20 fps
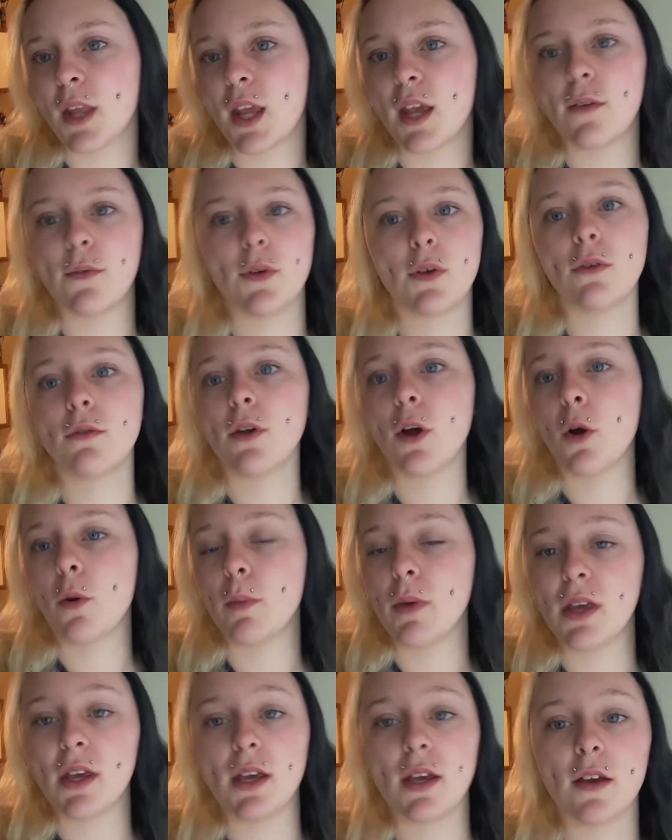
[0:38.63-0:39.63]
If you know
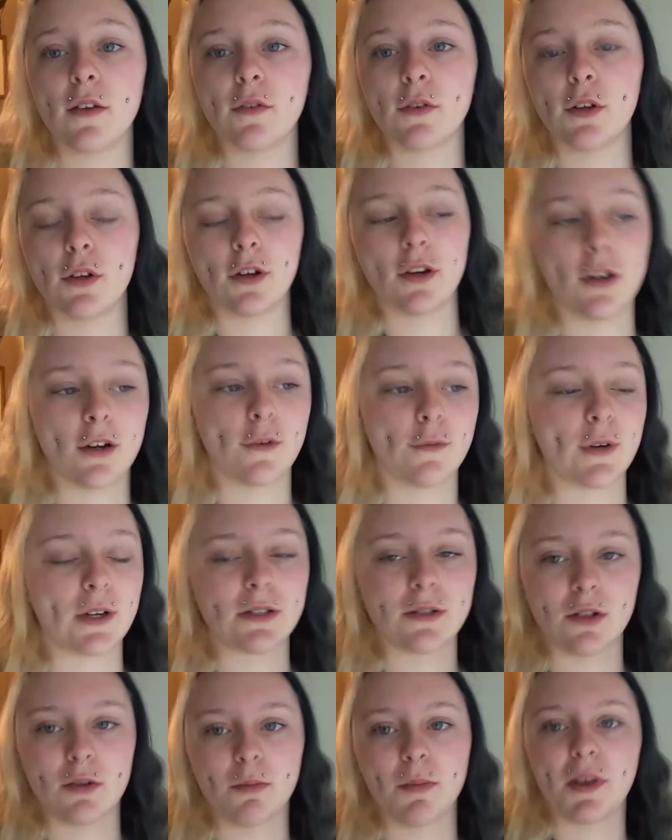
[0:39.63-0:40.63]
me, if you're
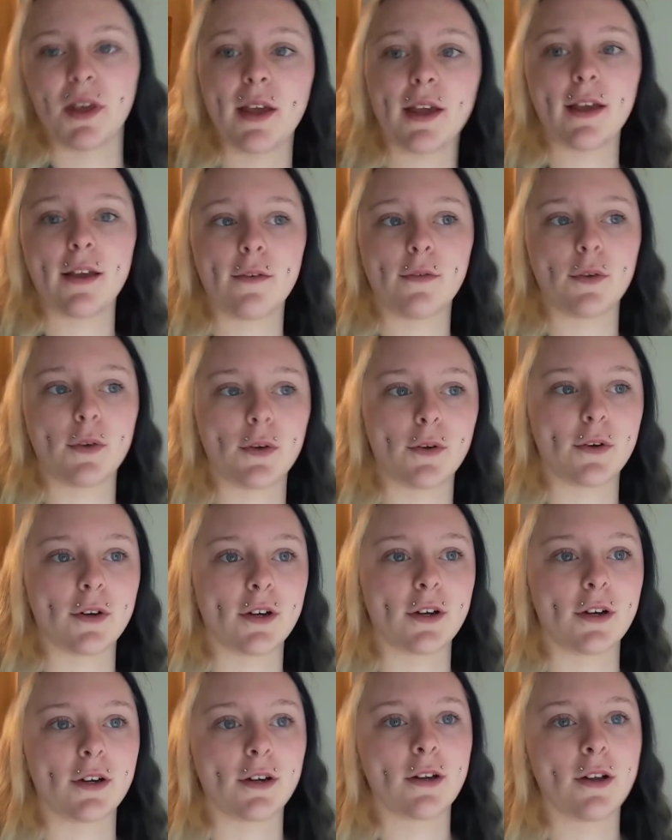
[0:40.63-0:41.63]
friends with me, if
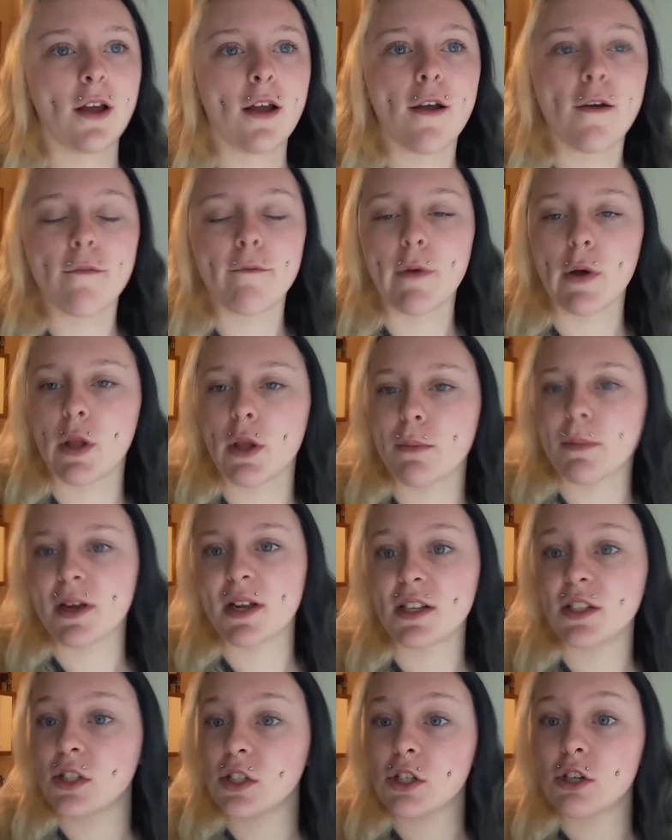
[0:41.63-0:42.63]
you're following my
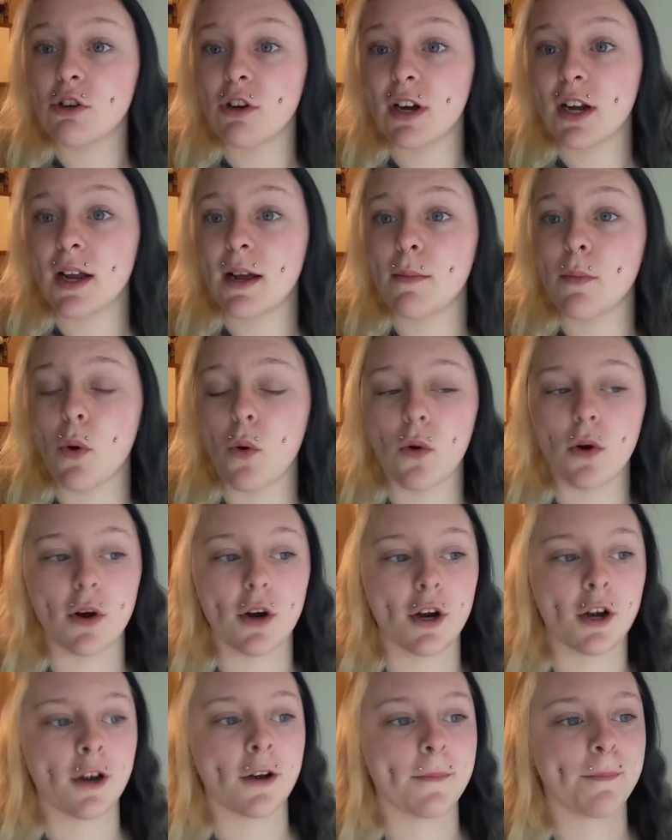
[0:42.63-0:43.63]
Instagram,
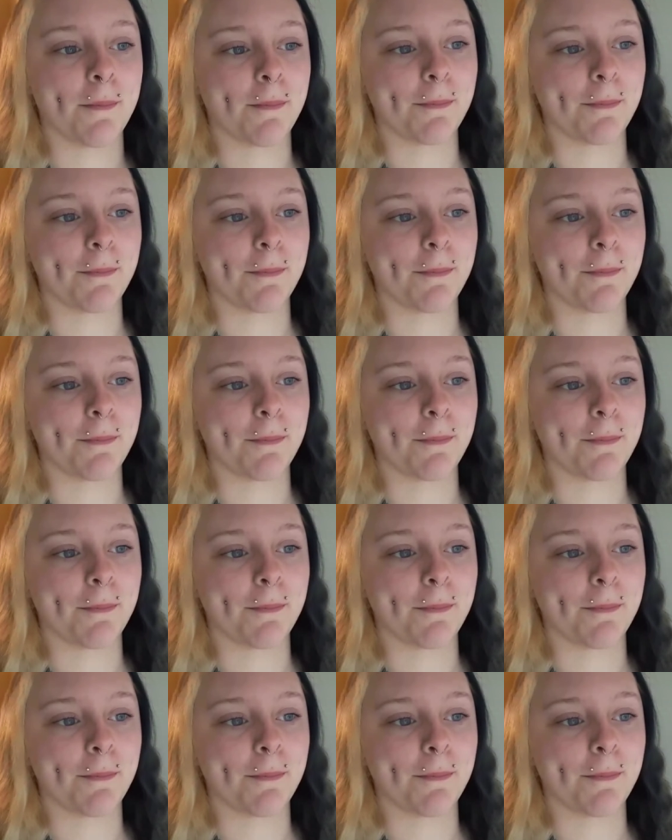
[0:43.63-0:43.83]
or